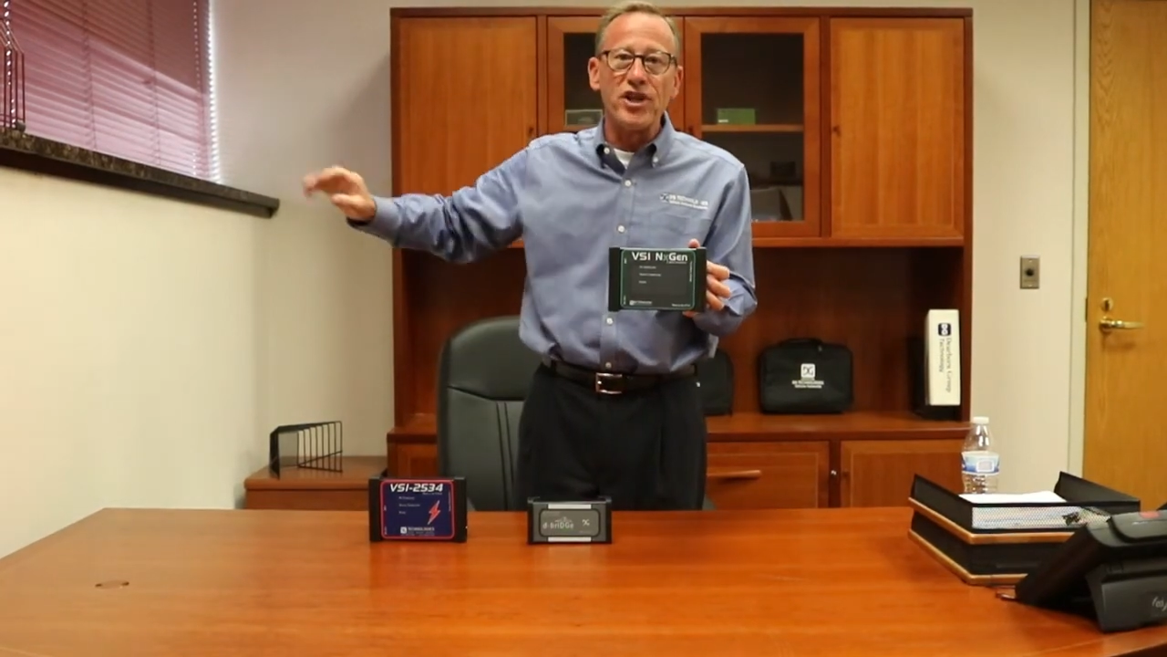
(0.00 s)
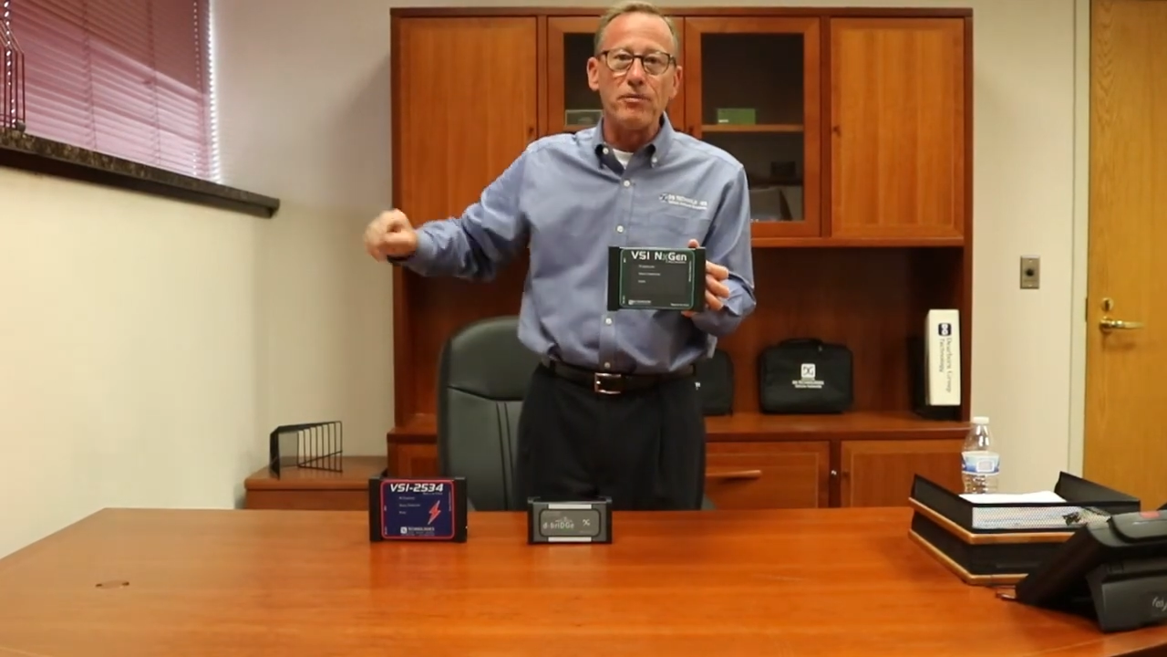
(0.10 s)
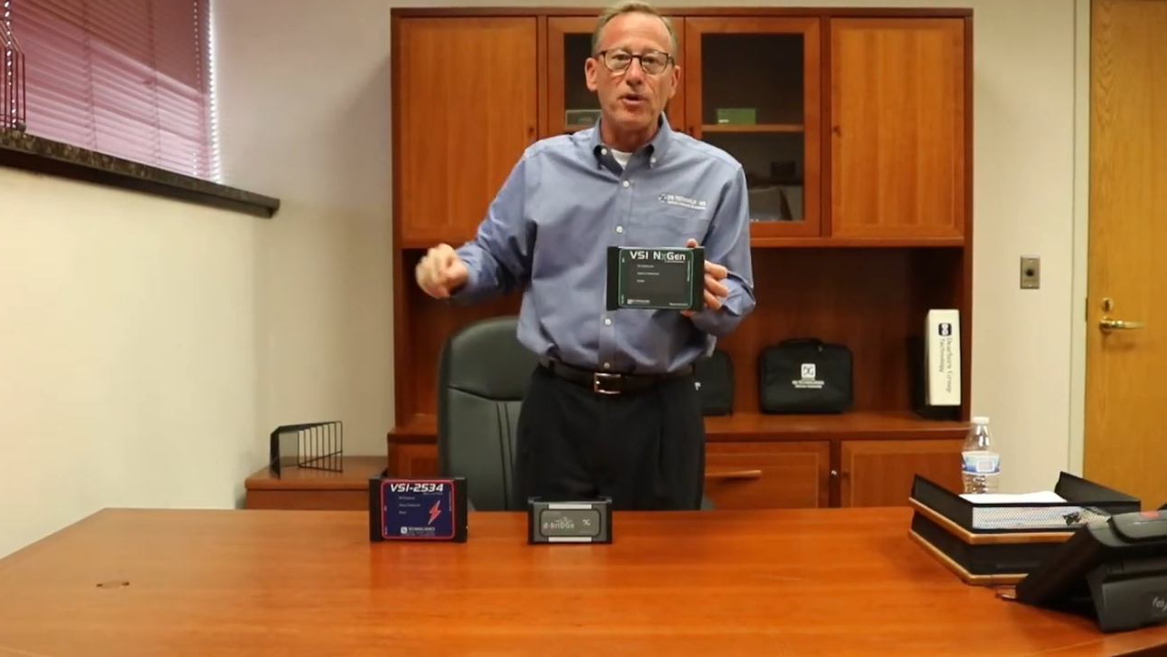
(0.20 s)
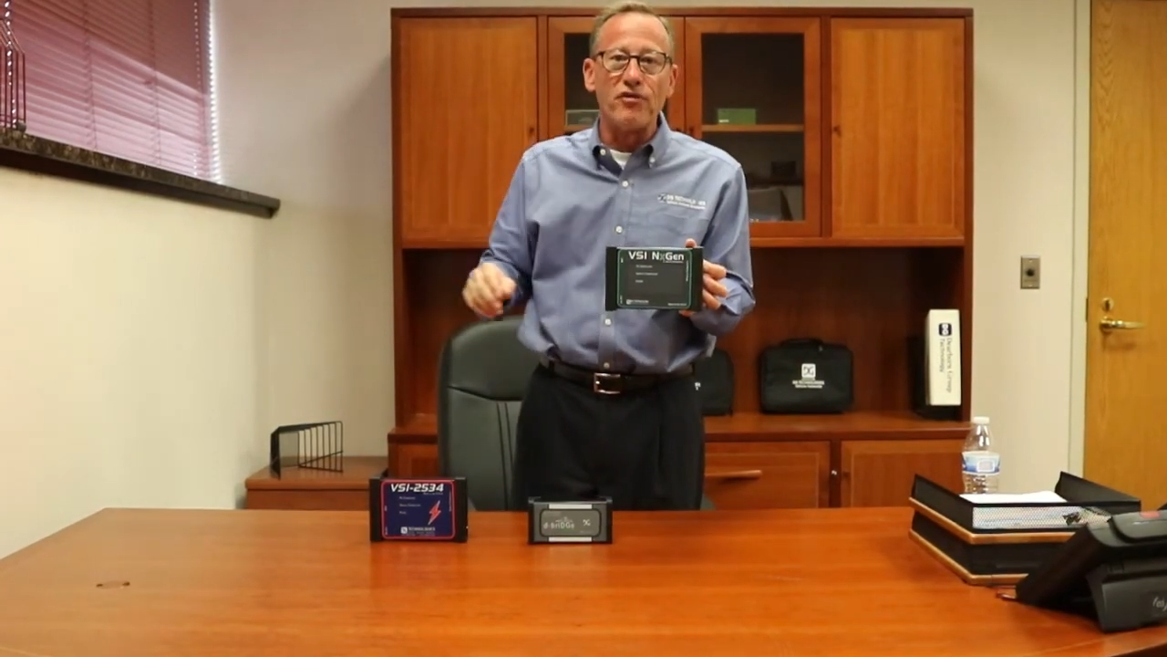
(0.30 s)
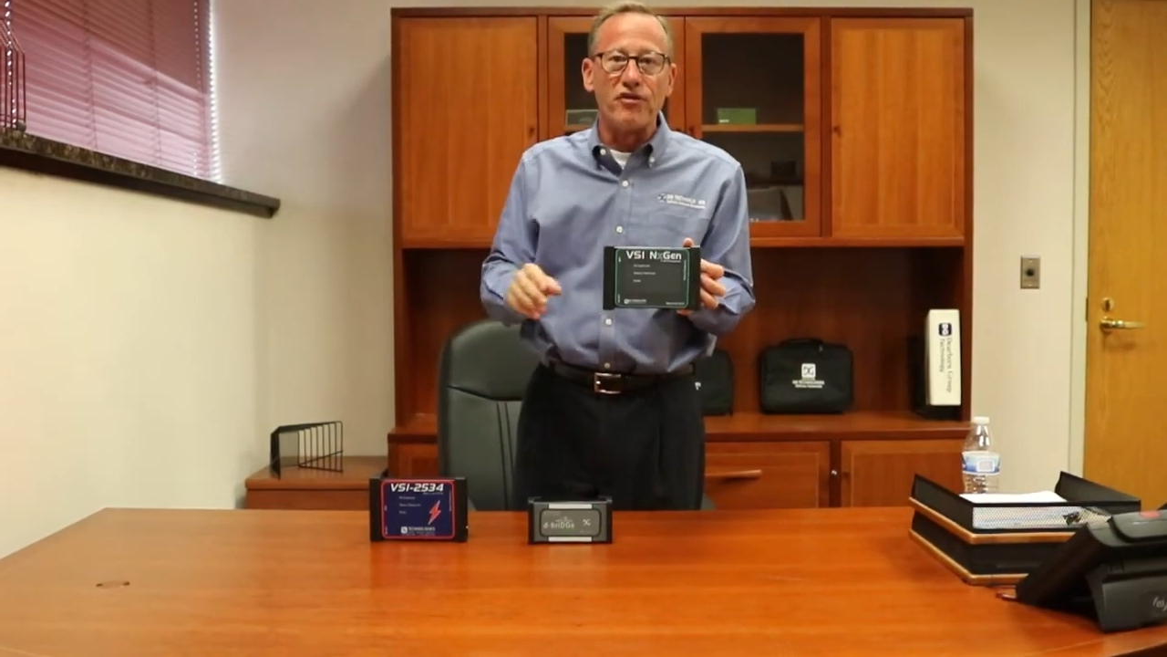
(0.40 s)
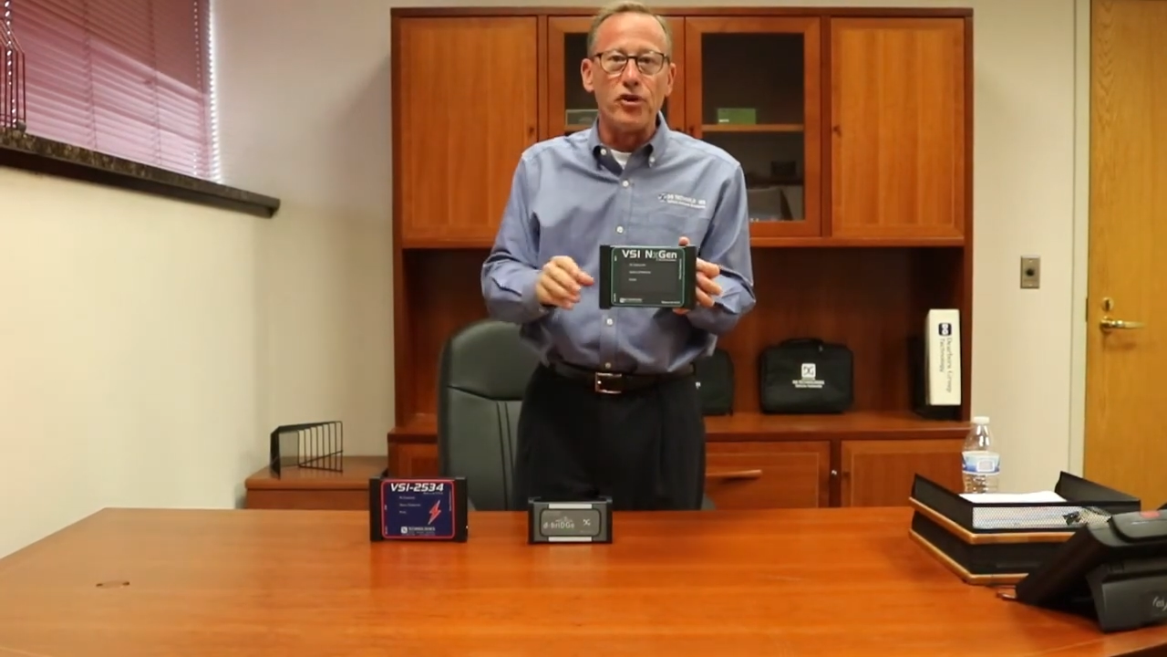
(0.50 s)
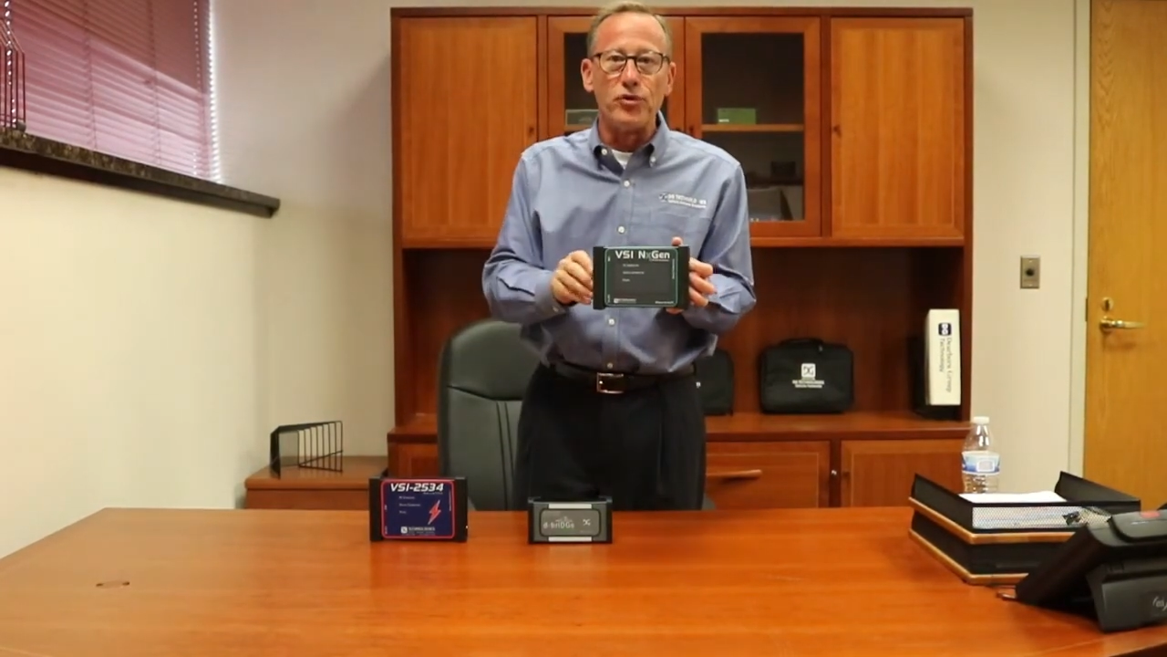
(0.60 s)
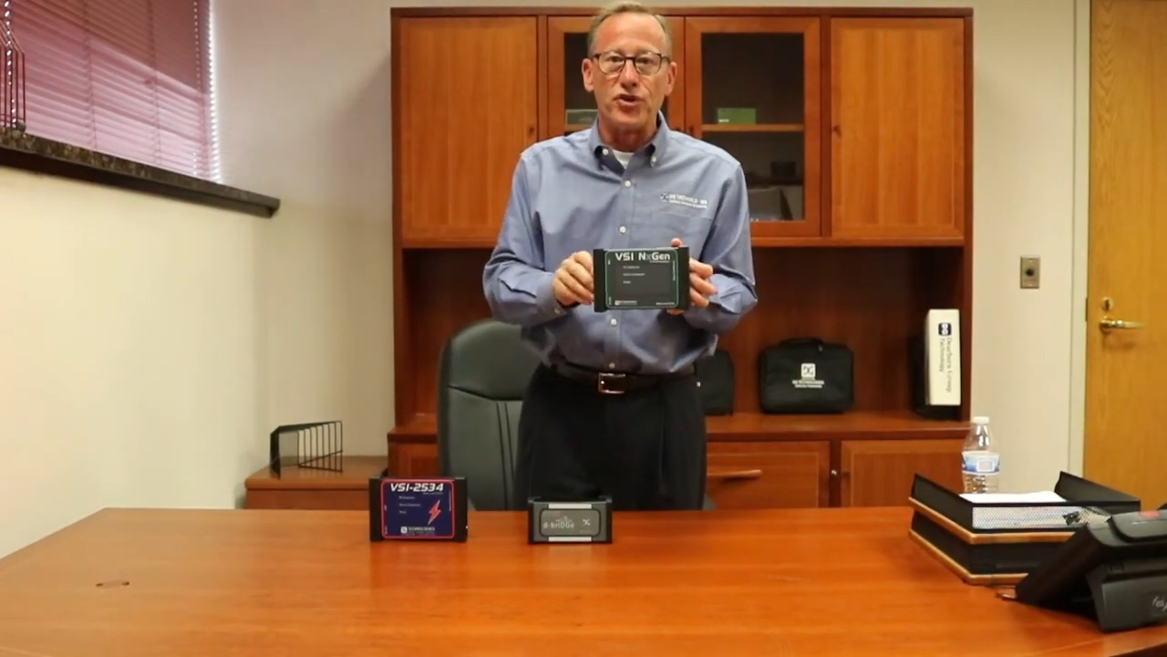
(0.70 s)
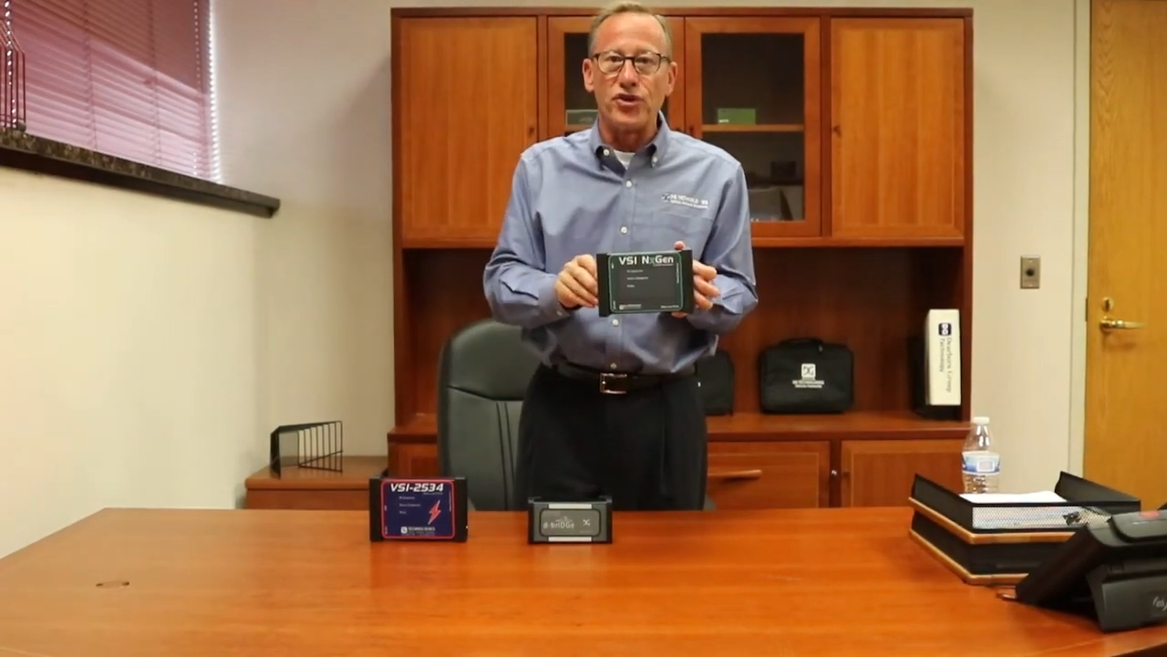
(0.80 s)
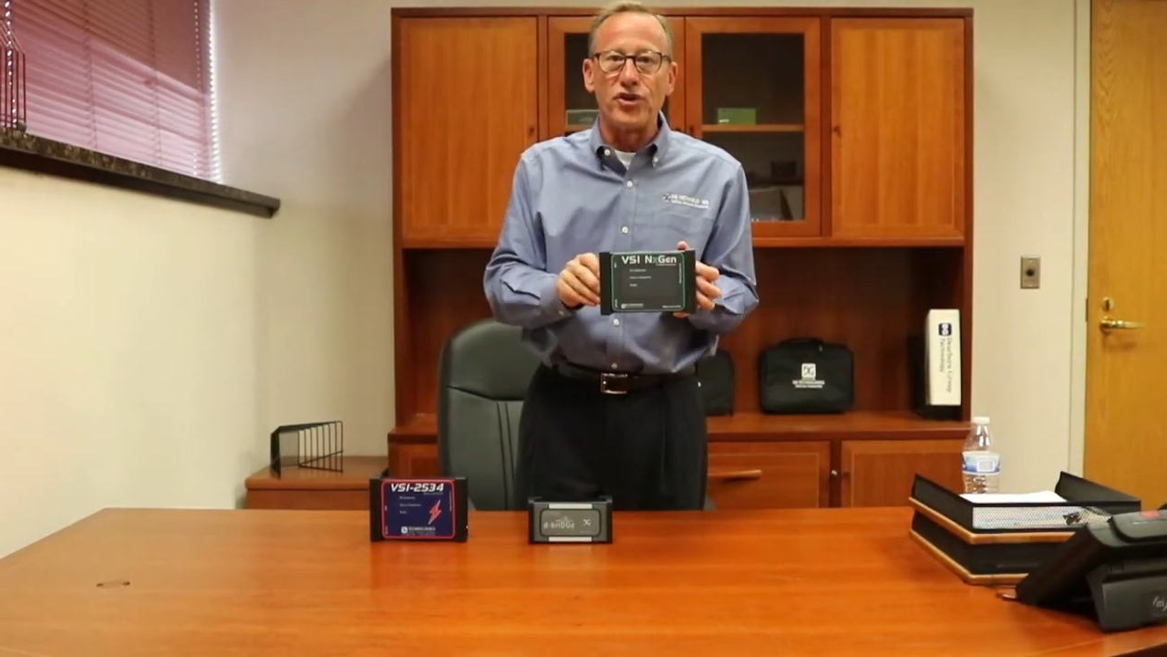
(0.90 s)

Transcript: future.